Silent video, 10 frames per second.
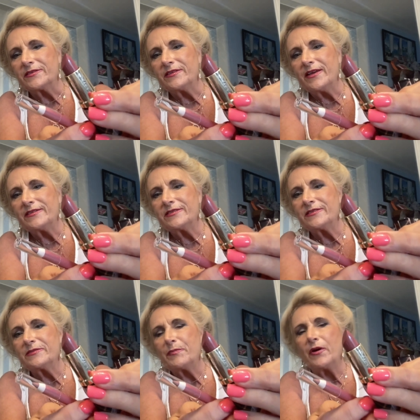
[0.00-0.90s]
So that's
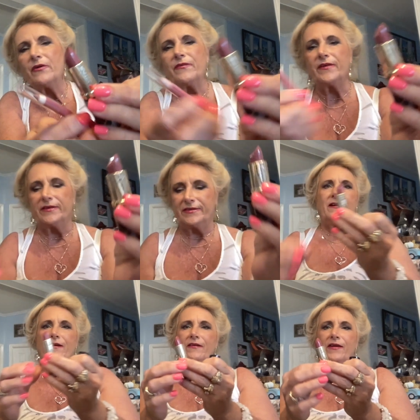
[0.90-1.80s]
just perfect.
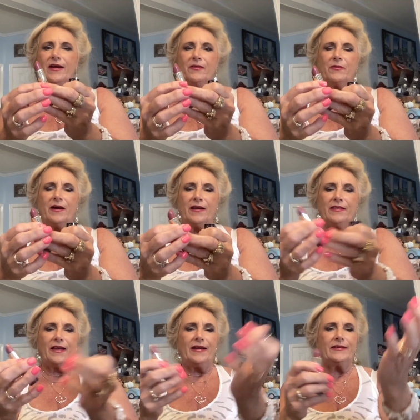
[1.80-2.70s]
All right. Well, I
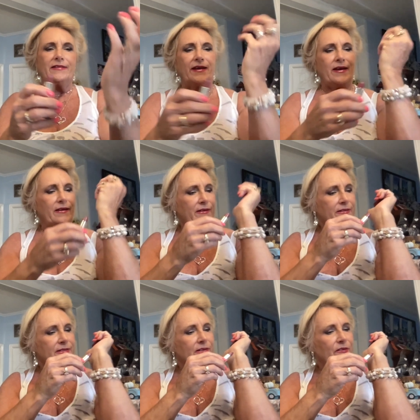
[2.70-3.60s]
like that.
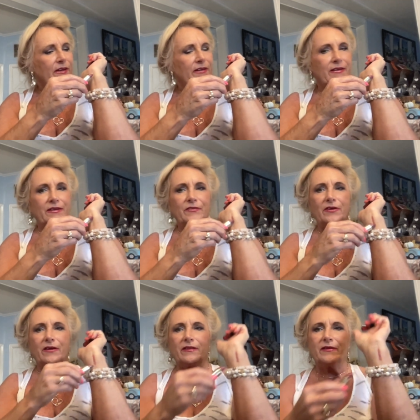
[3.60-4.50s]
Let's see if I can give
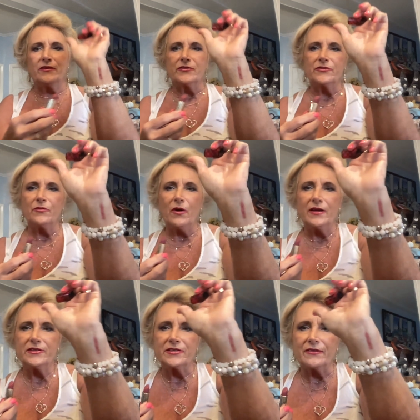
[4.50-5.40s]
you all a little
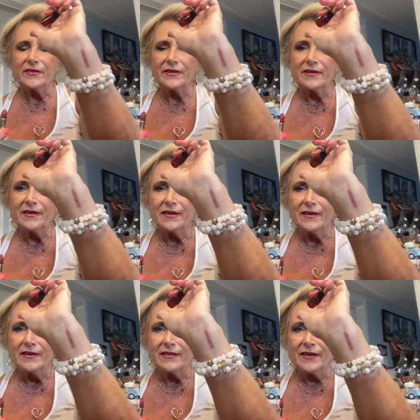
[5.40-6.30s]
swatch of it.
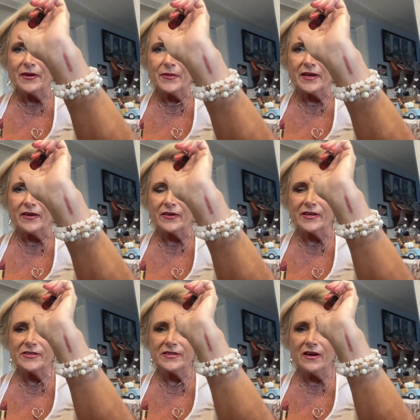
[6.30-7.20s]
There we go,
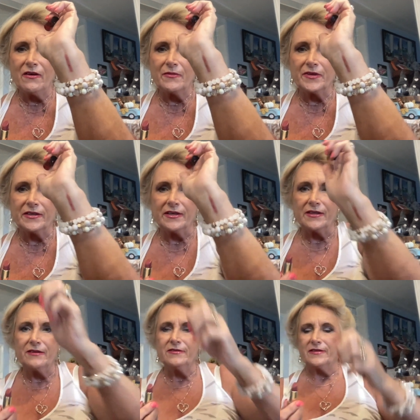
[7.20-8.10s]
because you know I'm going to
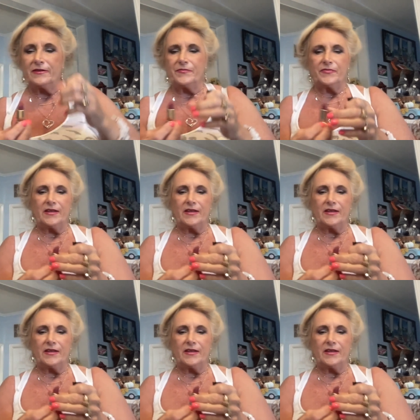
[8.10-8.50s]
use it.